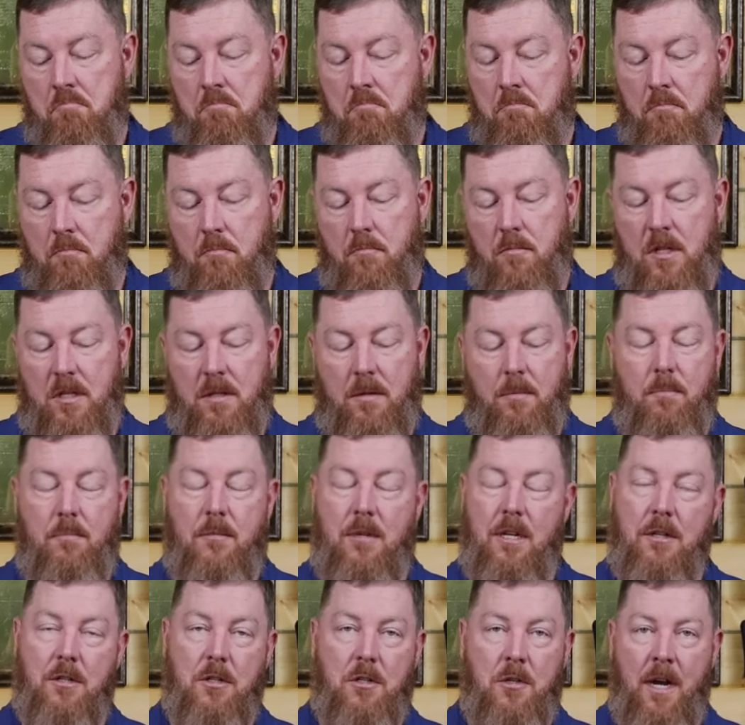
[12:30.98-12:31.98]
just didn't
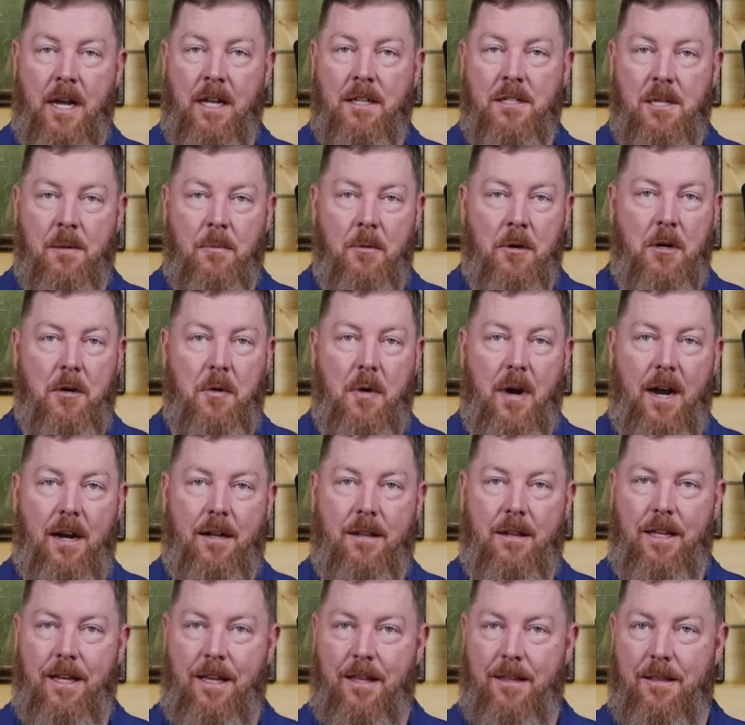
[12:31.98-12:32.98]
train someone
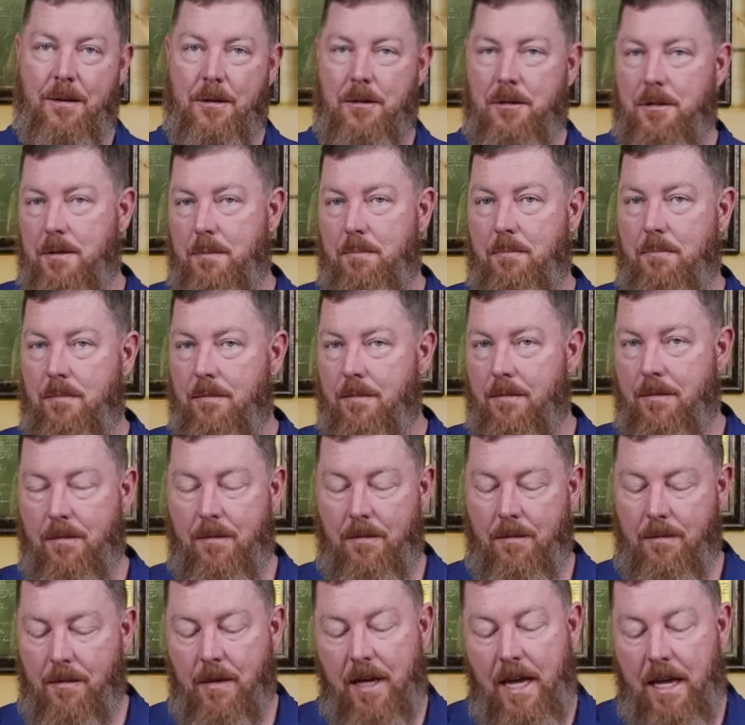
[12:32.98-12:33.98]
correctly.
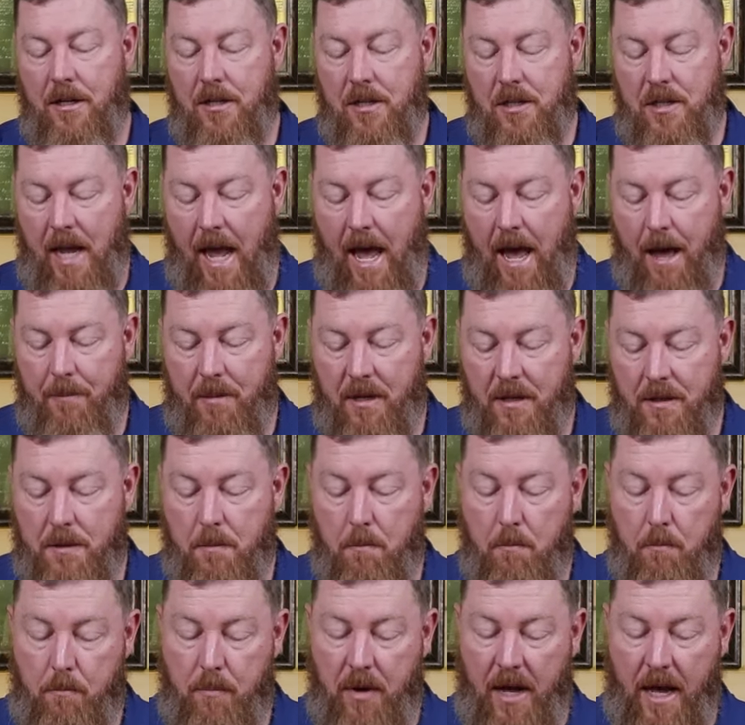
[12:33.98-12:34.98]
It just happens.
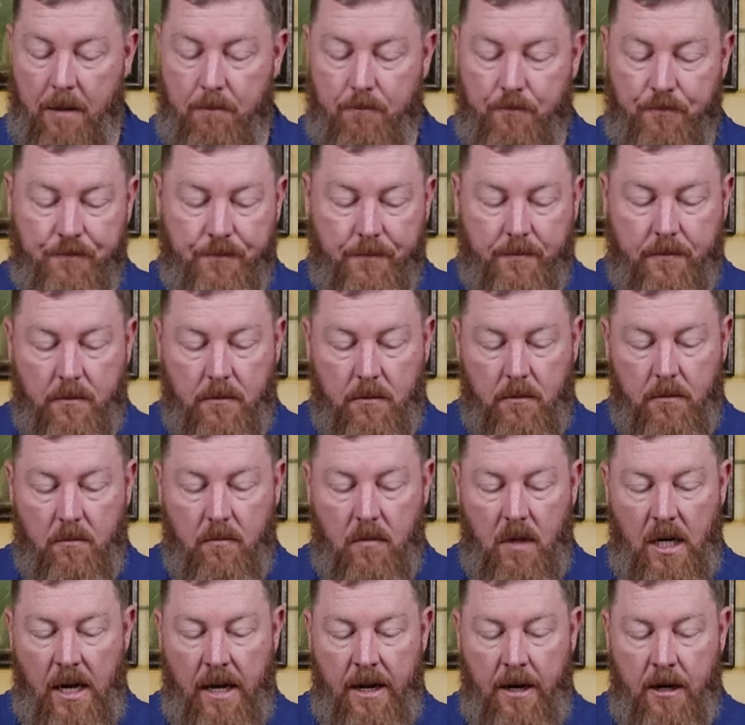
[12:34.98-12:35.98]
But
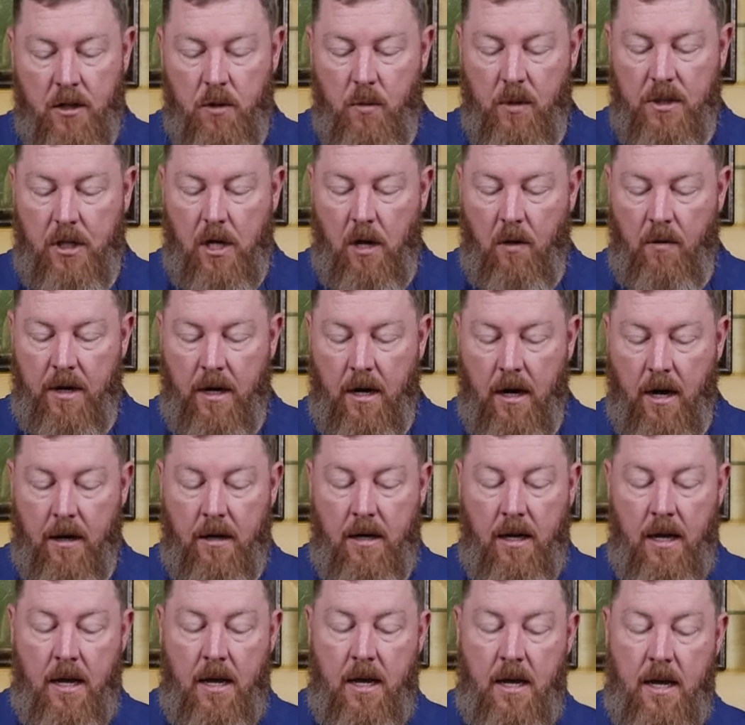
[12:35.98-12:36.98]
here's what's going on.
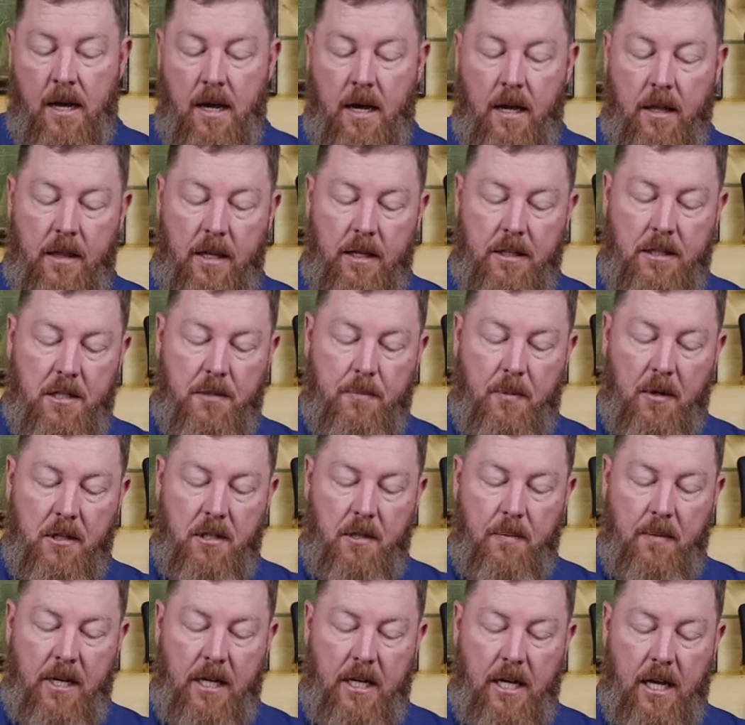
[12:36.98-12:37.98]
This is supposed to be
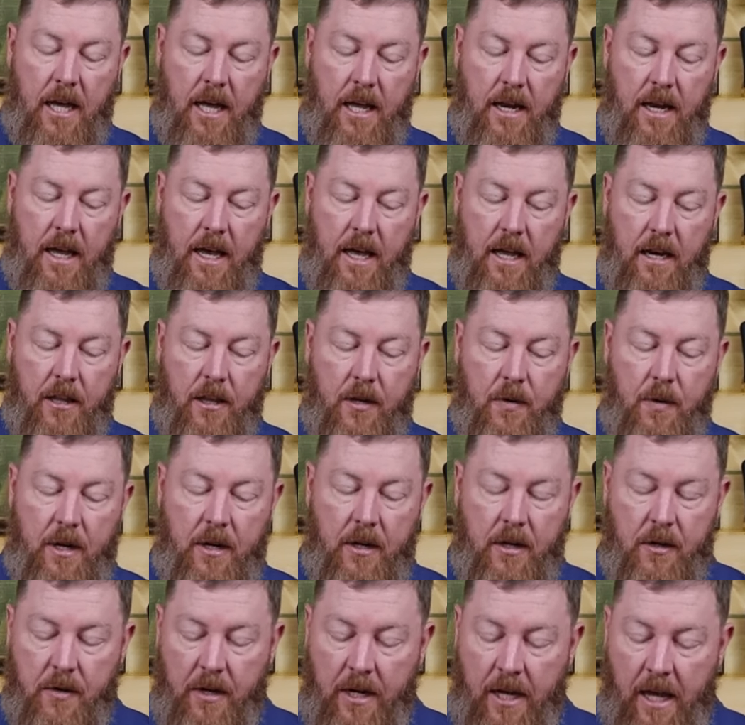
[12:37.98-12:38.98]
cut at a
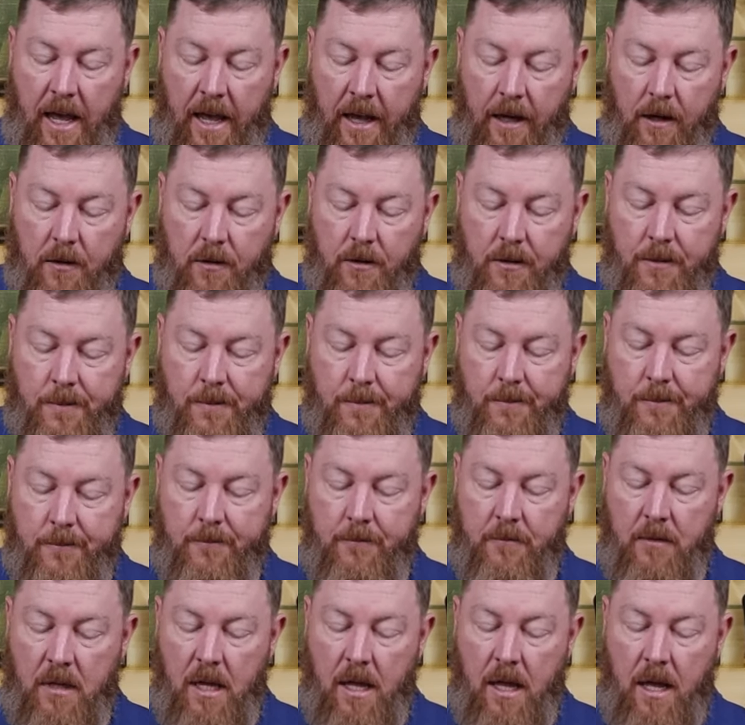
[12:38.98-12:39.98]
3-degree angle.
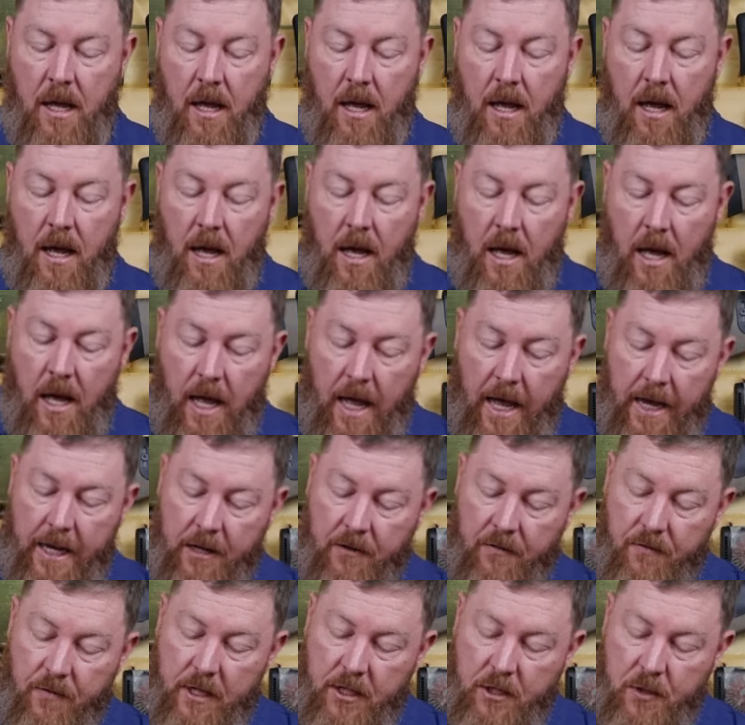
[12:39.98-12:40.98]
I can
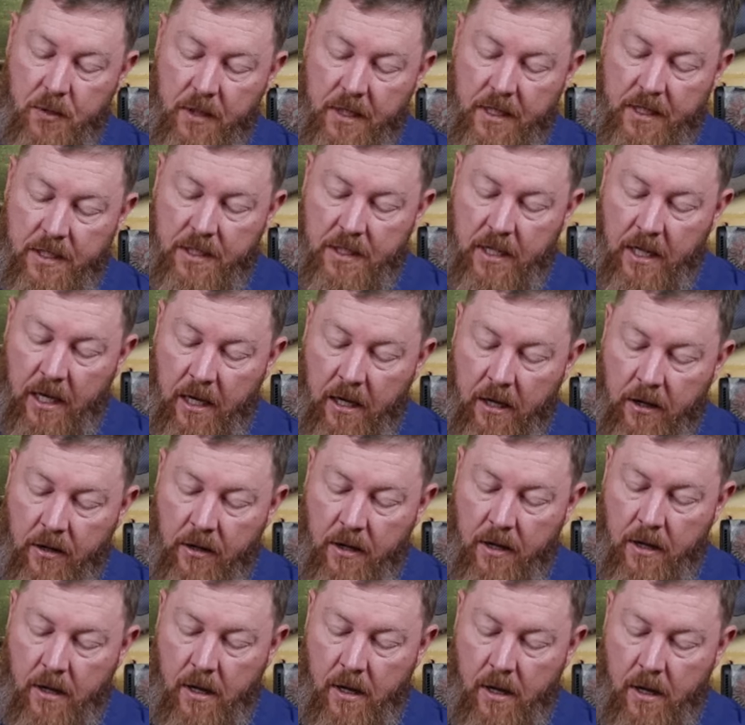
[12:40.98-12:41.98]
visually see
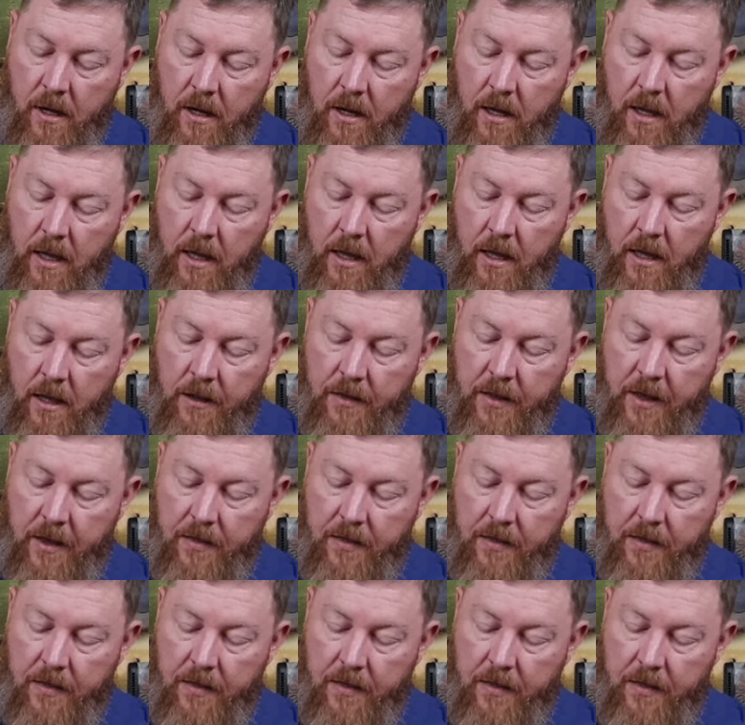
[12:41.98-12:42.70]
that